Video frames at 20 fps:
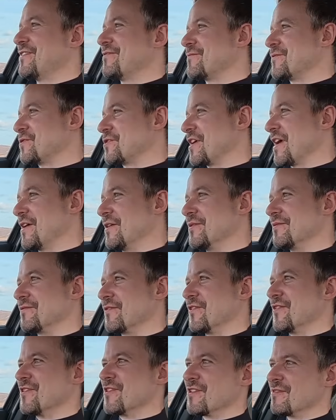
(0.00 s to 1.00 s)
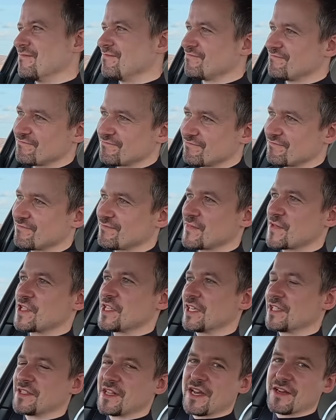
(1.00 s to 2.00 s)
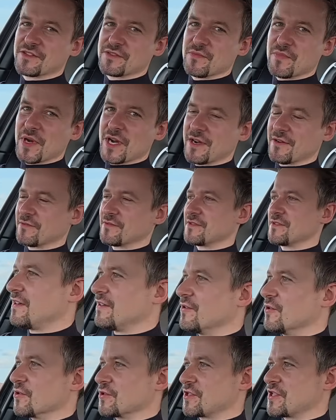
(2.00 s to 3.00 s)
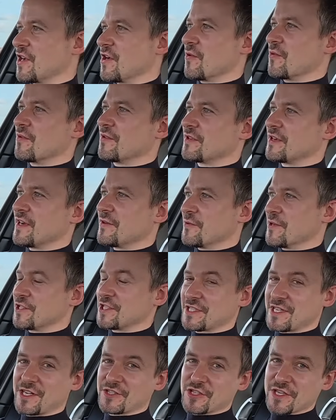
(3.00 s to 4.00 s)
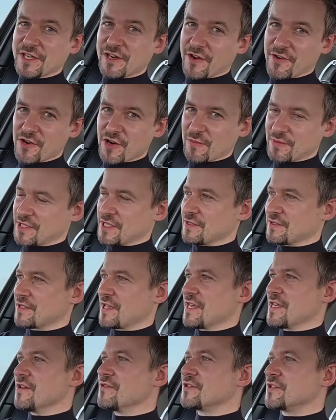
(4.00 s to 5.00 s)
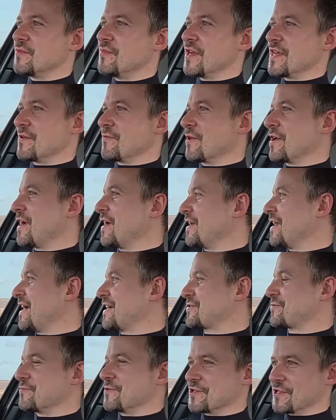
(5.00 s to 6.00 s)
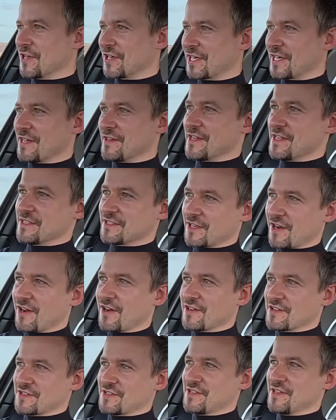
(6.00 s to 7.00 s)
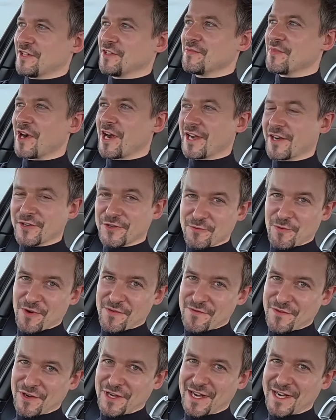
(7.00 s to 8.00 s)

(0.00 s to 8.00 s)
for sale for £6,000 or so? Which has actually gone up since they used to be. When I last was looking at these cars, you could buy a good one for